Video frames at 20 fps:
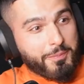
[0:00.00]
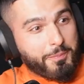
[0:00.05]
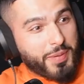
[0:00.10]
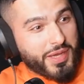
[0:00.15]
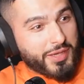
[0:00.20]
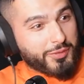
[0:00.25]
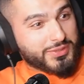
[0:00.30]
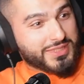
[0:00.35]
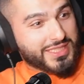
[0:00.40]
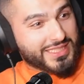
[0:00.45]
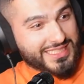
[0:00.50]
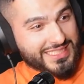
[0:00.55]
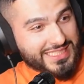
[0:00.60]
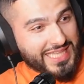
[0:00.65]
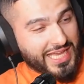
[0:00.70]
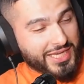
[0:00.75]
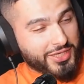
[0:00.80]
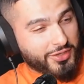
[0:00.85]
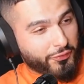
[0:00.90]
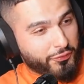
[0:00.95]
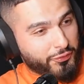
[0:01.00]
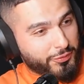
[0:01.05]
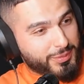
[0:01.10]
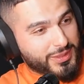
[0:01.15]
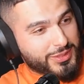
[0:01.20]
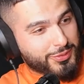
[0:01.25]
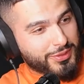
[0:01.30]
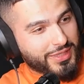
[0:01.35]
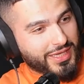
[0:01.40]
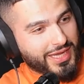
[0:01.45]
But it was a standoff
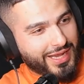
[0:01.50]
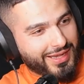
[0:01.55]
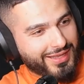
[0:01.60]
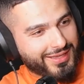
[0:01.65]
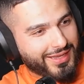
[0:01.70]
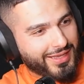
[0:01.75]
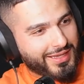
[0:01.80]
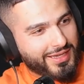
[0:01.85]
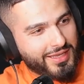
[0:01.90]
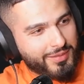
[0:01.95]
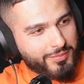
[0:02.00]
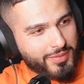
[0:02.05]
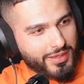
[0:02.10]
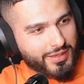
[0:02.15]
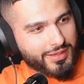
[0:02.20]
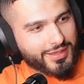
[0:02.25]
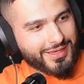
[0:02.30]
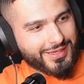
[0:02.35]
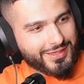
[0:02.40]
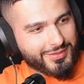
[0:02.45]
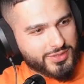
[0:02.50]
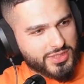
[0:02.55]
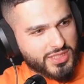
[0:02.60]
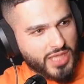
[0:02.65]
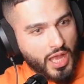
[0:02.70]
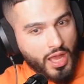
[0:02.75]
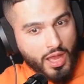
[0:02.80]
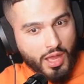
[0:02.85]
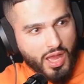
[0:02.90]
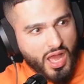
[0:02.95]
between the cleaner and him, and the cleaner was
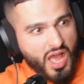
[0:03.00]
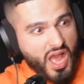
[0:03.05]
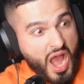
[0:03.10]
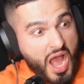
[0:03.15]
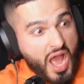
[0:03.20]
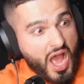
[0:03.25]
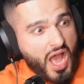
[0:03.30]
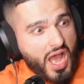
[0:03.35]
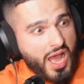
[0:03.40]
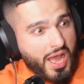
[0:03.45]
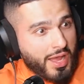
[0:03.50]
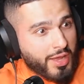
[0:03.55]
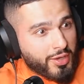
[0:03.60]
like, hey,